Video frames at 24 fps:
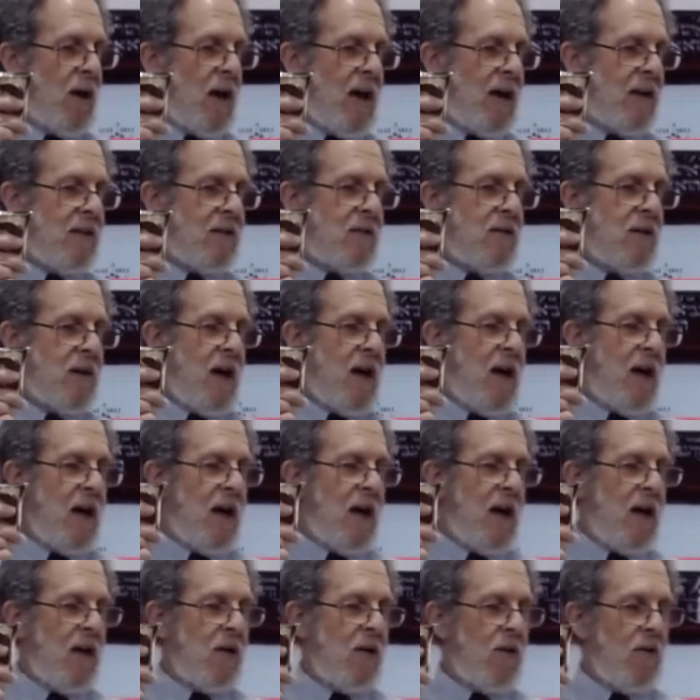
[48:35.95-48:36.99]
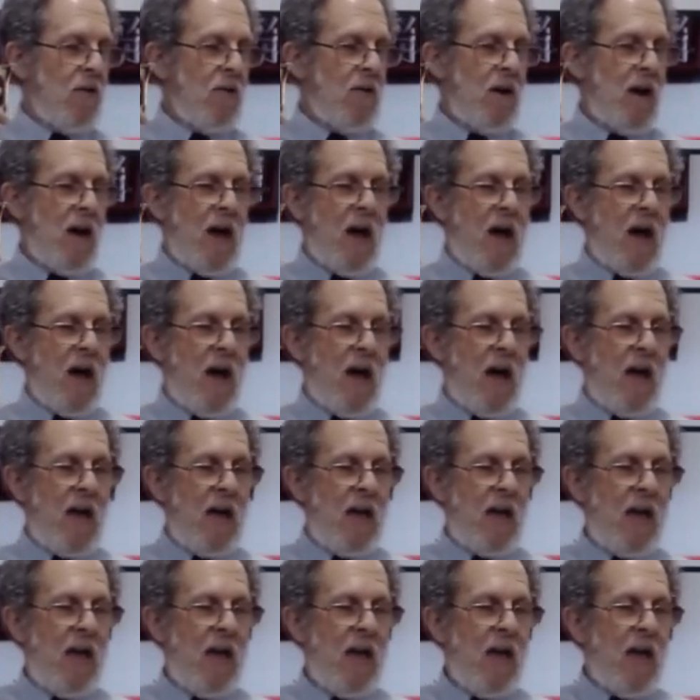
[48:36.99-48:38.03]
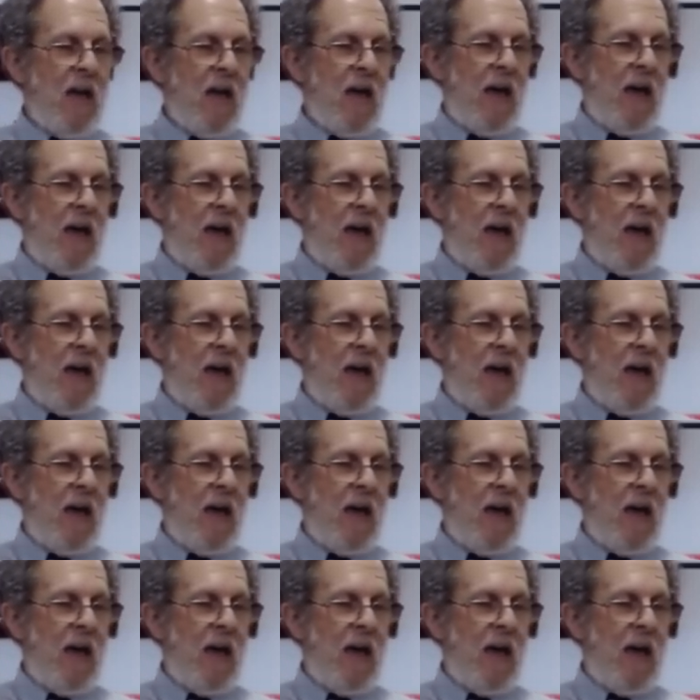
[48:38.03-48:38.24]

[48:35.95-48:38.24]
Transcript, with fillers: atah Adonai,